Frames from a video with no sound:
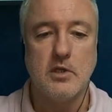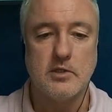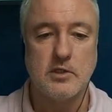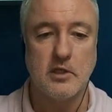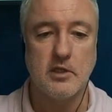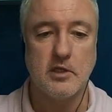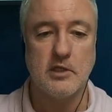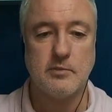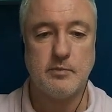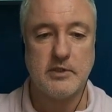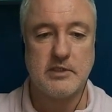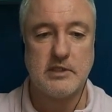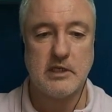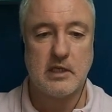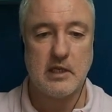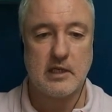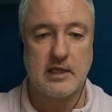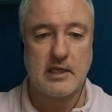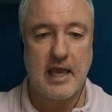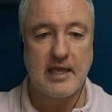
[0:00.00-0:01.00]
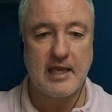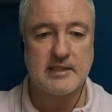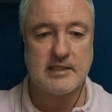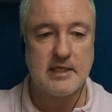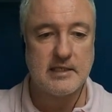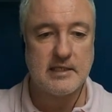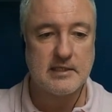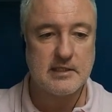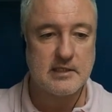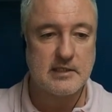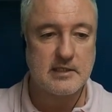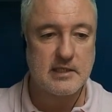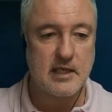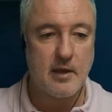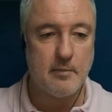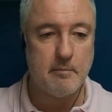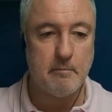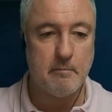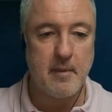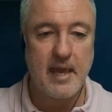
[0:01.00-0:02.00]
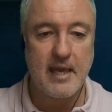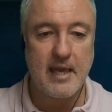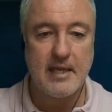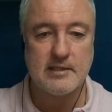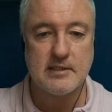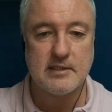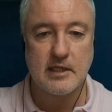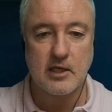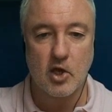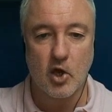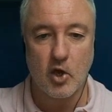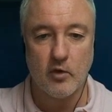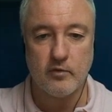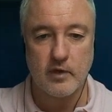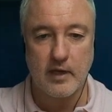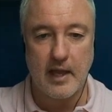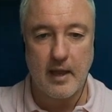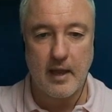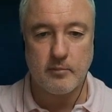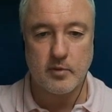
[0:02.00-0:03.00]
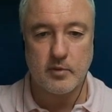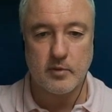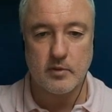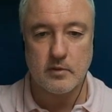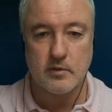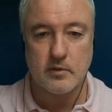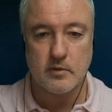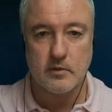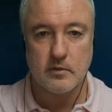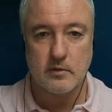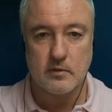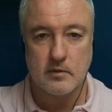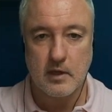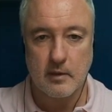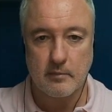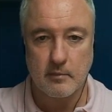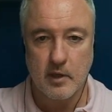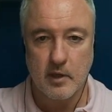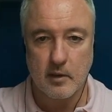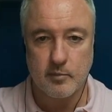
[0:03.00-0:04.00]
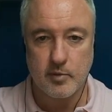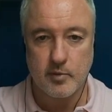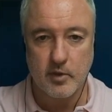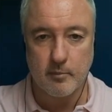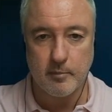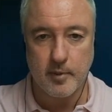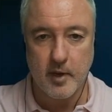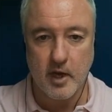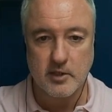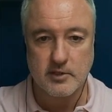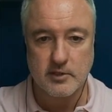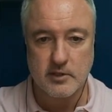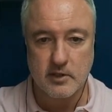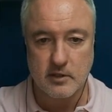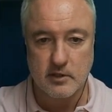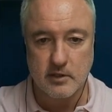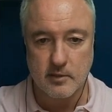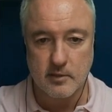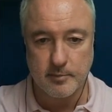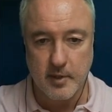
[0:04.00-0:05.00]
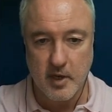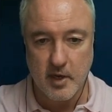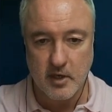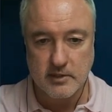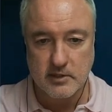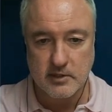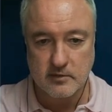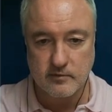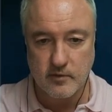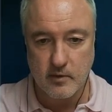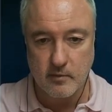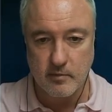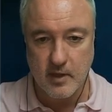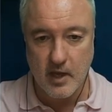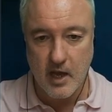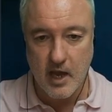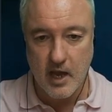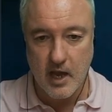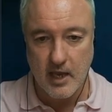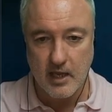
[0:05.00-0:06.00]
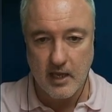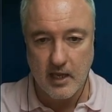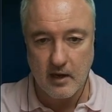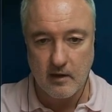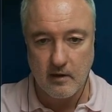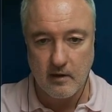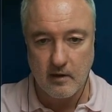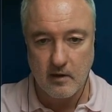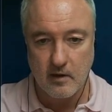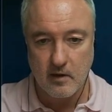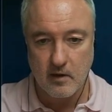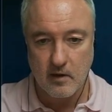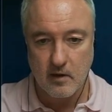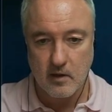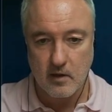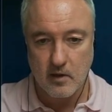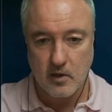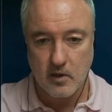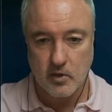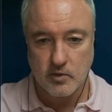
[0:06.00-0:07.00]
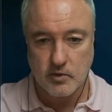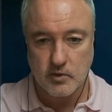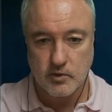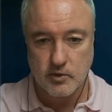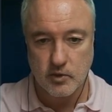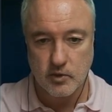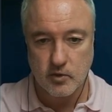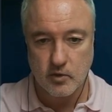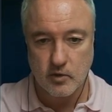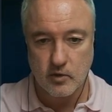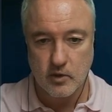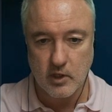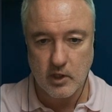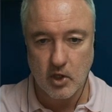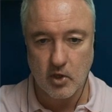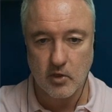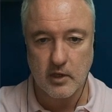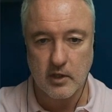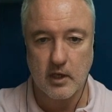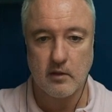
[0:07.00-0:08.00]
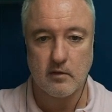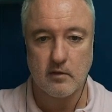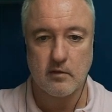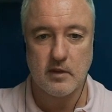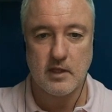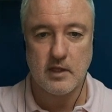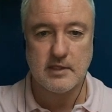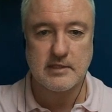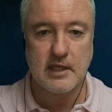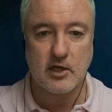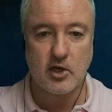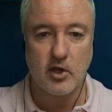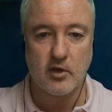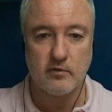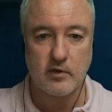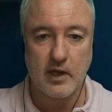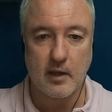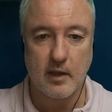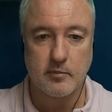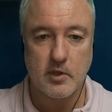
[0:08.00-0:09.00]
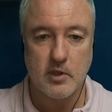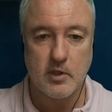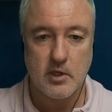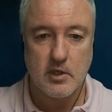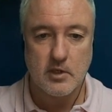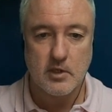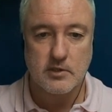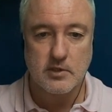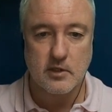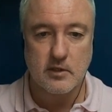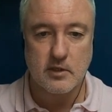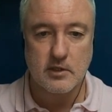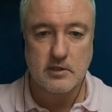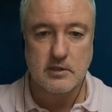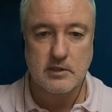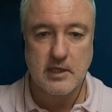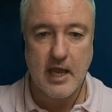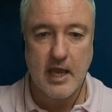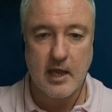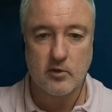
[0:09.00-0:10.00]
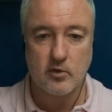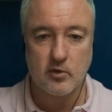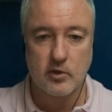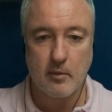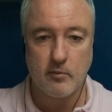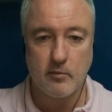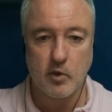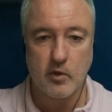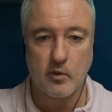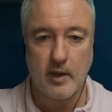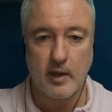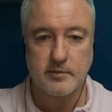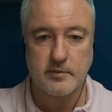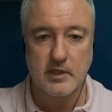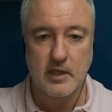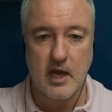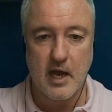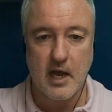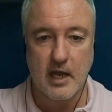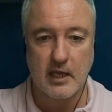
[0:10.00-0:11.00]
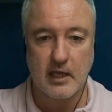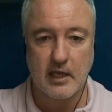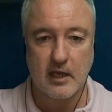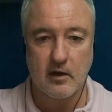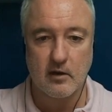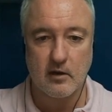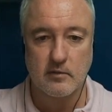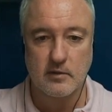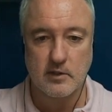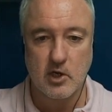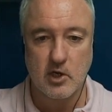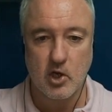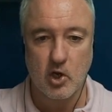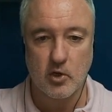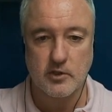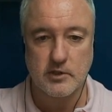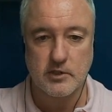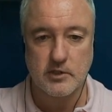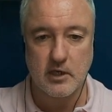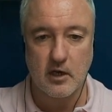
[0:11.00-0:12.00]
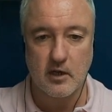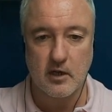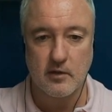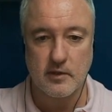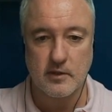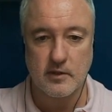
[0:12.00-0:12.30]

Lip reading: So in this particular case, there's this amazing overlap. I'm going to put a box on it. The box is from the high here to the low there. There's that overlap. So this candle came all the way up to the high here, closed here.